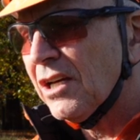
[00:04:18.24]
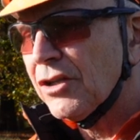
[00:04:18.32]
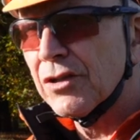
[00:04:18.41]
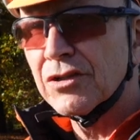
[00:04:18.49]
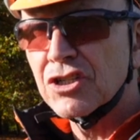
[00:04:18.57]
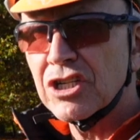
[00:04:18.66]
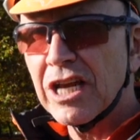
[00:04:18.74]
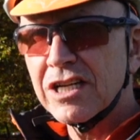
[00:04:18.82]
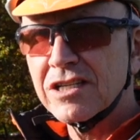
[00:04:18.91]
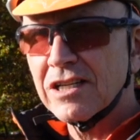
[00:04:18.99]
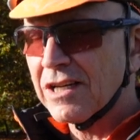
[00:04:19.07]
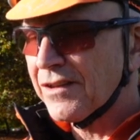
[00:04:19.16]
You can
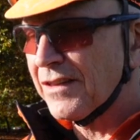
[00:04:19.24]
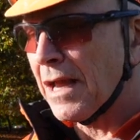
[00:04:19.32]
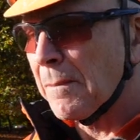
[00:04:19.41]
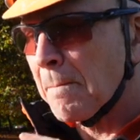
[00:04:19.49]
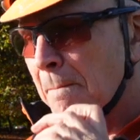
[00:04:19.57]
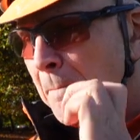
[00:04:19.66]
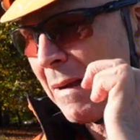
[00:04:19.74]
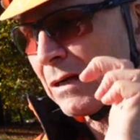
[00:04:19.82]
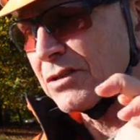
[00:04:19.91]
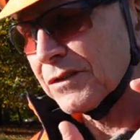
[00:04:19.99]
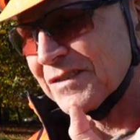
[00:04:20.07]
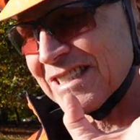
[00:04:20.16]
change the
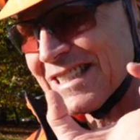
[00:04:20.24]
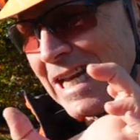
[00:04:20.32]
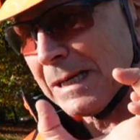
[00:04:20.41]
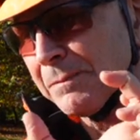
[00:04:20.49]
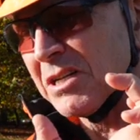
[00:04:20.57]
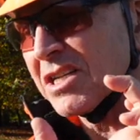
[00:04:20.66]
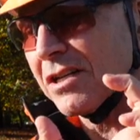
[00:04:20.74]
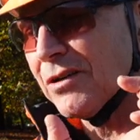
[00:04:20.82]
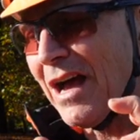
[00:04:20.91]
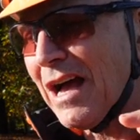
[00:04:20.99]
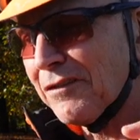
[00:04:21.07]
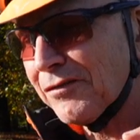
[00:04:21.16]
amount of segment you
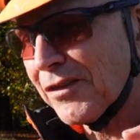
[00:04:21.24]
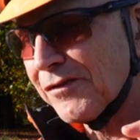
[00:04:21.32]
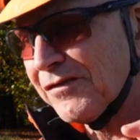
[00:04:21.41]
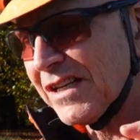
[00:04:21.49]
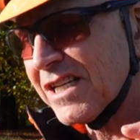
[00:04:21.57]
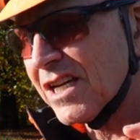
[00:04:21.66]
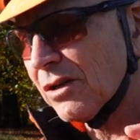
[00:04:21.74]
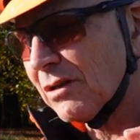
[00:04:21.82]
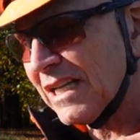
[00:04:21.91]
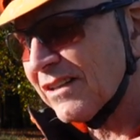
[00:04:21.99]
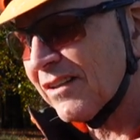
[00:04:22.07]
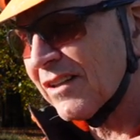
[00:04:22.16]
have for the video
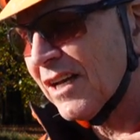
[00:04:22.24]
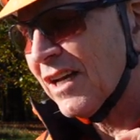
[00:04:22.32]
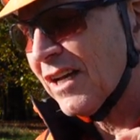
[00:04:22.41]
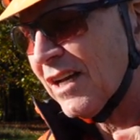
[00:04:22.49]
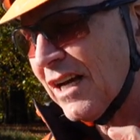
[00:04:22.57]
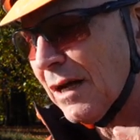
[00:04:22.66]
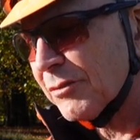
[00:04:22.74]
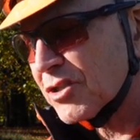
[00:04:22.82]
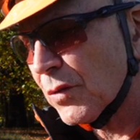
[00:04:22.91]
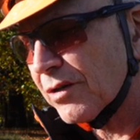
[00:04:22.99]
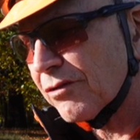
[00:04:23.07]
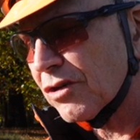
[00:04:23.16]
length, how much
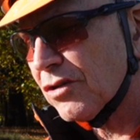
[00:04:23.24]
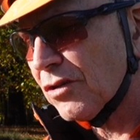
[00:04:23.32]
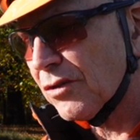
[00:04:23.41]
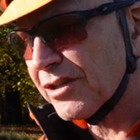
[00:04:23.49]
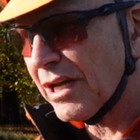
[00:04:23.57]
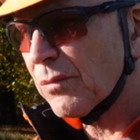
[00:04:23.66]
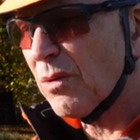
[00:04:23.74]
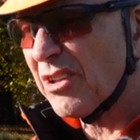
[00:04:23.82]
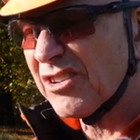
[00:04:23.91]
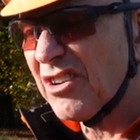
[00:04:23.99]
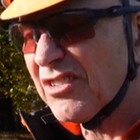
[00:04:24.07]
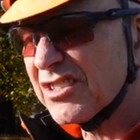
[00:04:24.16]
you want to record, and
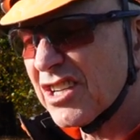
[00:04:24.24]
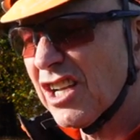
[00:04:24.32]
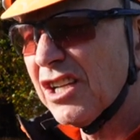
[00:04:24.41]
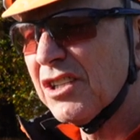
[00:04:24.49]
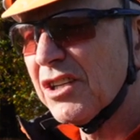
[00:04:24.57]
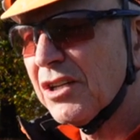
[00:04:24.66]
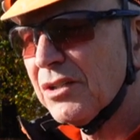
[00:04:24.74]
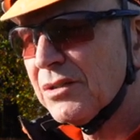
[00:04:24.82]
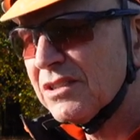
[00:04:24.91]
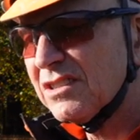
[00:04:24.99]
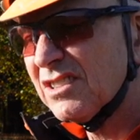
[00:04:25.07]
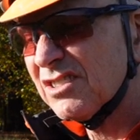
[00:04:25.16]
whether or not there's a logo
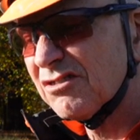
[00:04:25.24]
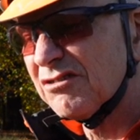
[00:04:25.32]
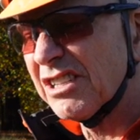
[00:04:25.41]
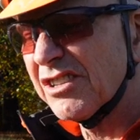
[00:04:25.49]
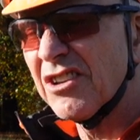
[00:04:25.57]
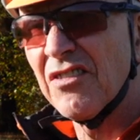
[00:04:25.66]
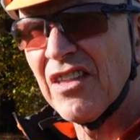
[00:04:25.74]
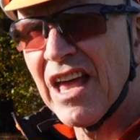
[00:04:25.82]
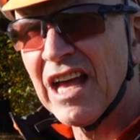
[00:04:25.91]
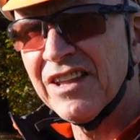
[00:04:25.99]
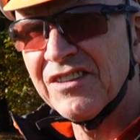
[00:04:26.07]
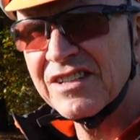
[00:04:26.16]
written on
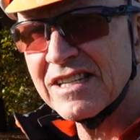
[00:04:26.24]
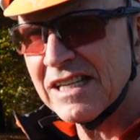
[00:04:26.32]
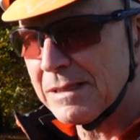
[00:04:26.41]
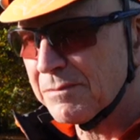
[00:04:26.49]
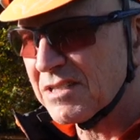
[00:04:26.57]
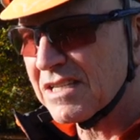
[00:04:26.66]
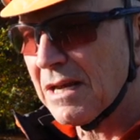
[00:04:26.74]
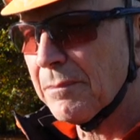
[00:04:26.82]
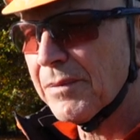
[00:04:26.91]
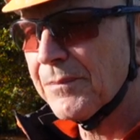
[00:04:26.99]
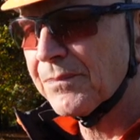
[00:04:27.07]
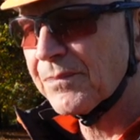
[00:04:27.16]
there and the timestamp.